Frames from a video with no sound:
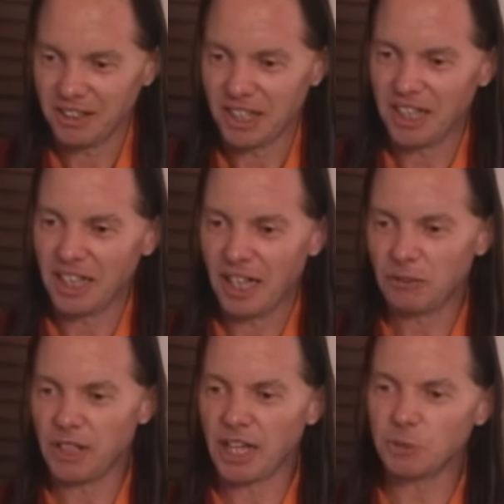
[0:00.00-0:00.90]
Okay?
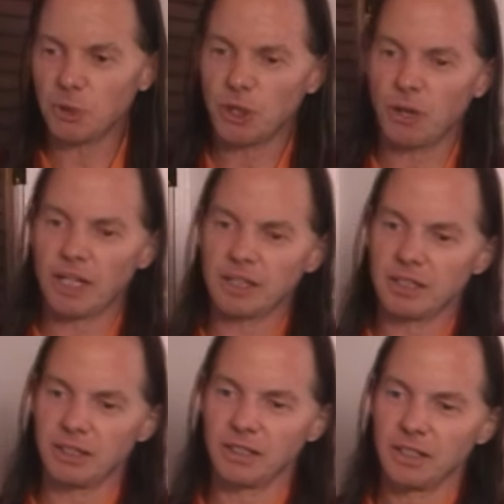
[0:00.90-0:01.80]
And next we'll go on
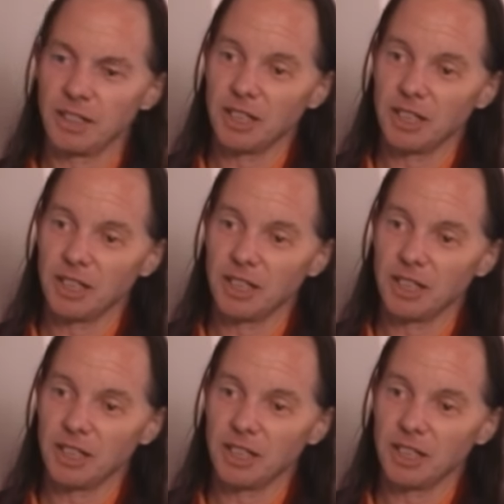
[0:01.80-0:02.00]
to